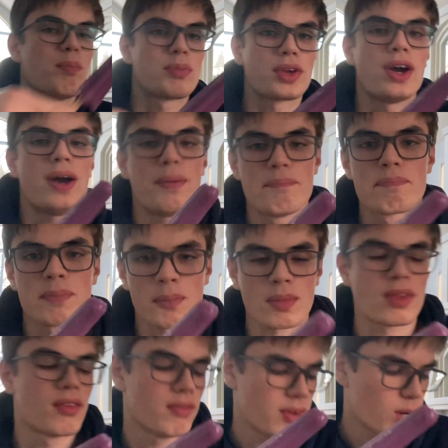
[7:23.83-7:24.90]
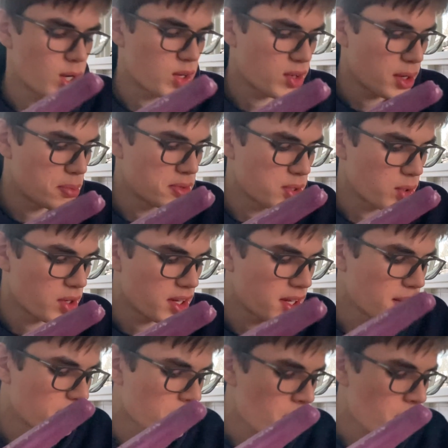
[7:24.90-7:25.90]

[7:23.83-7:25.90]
Yeah, very grape soda-y.